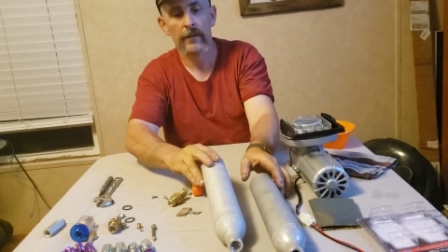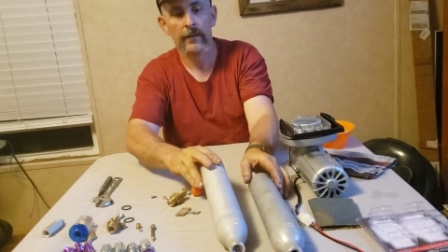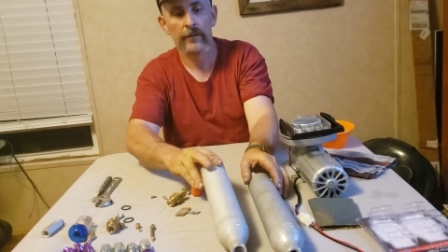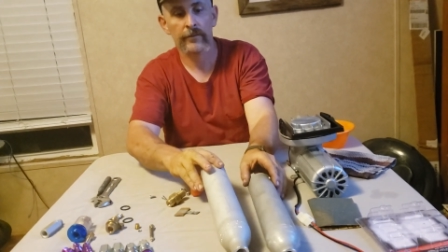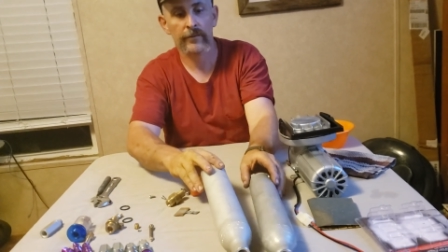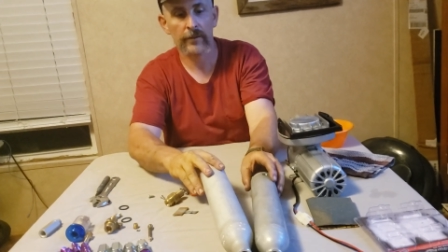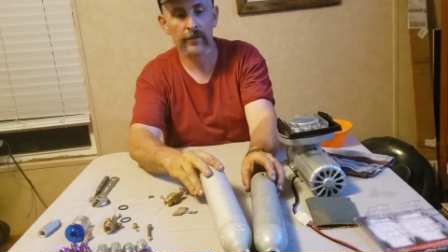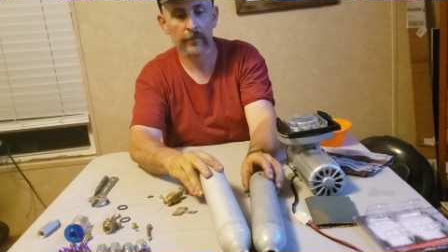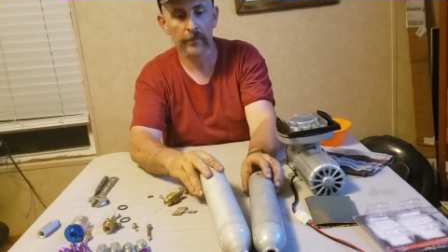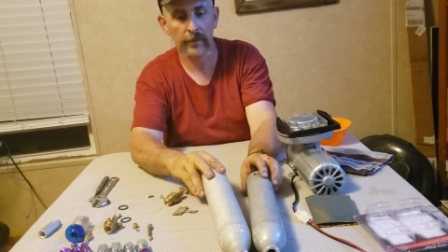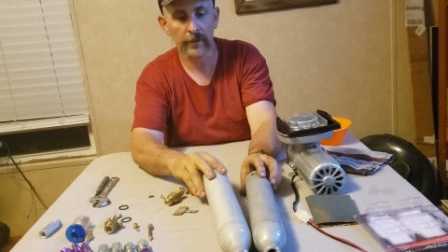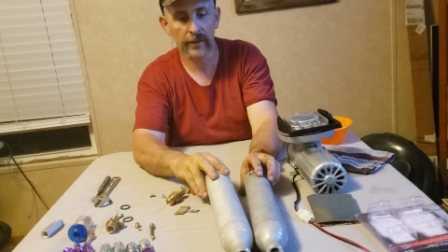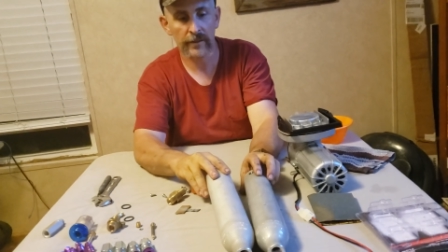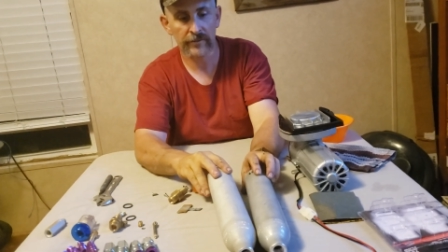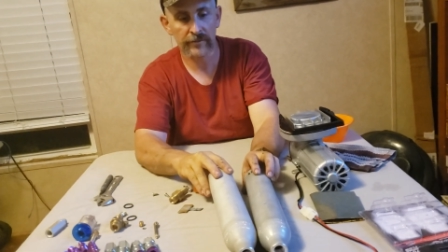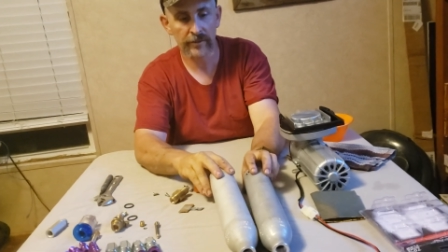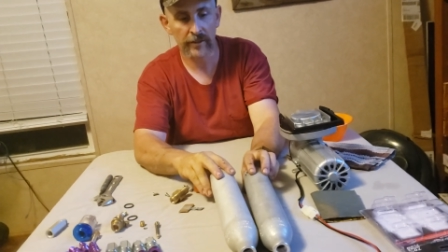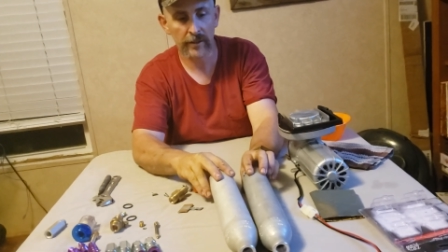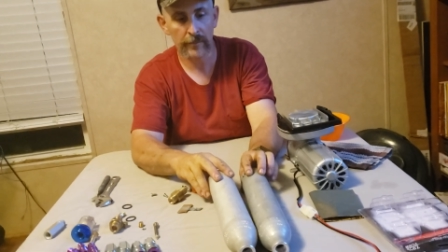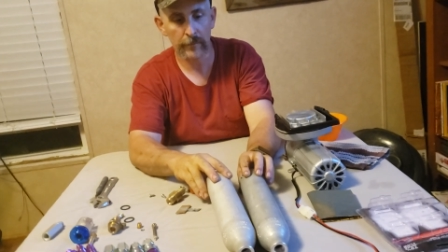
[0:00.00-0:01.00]
So when I
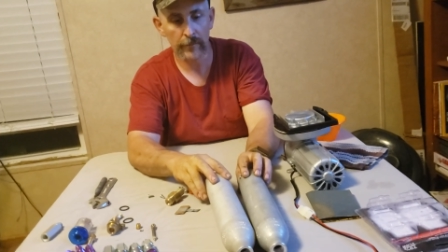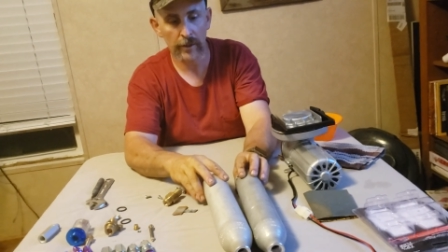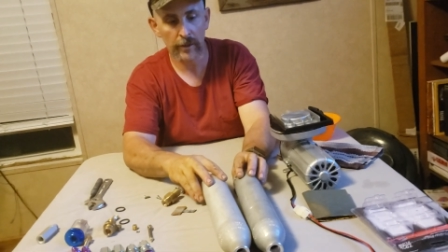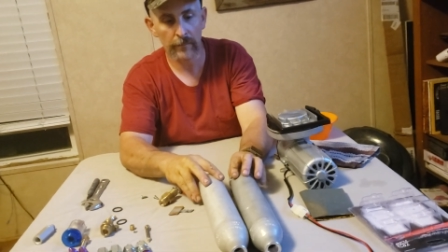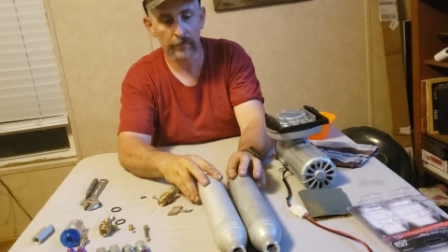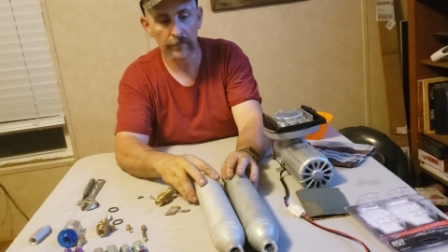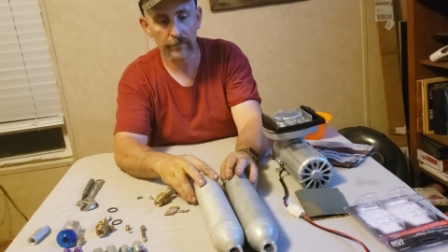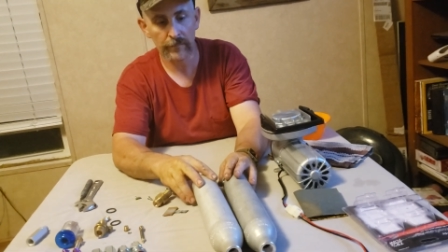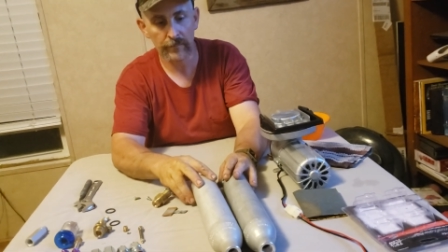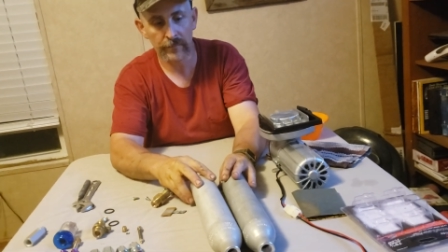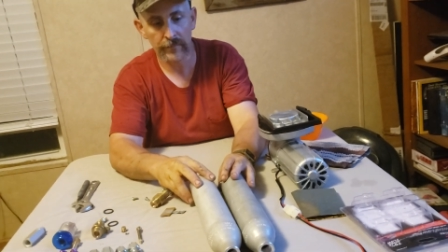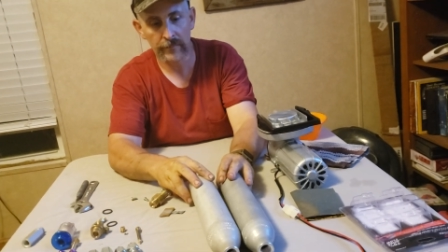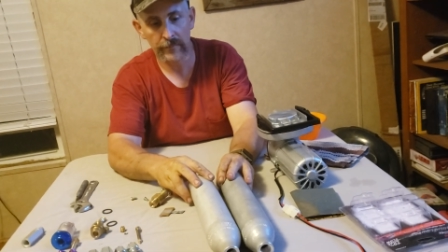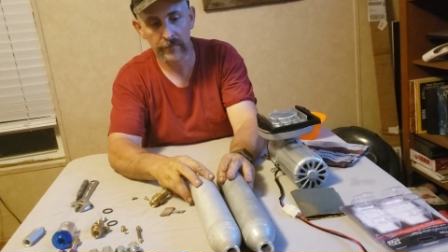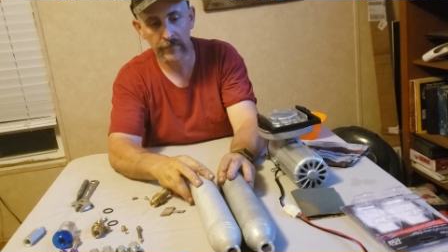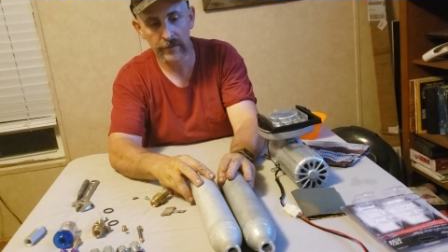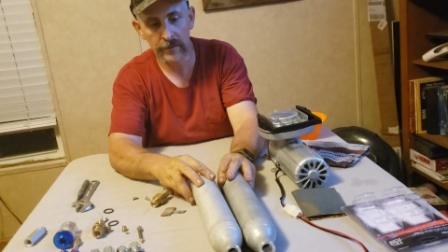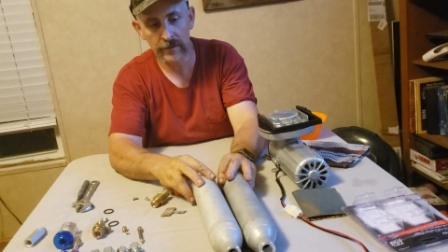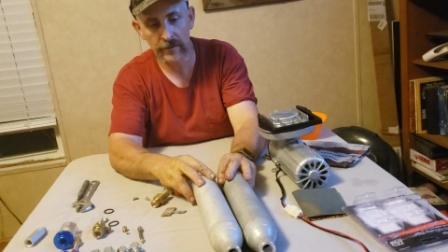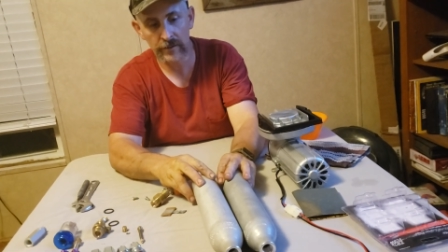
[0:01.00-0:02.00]
set them up, the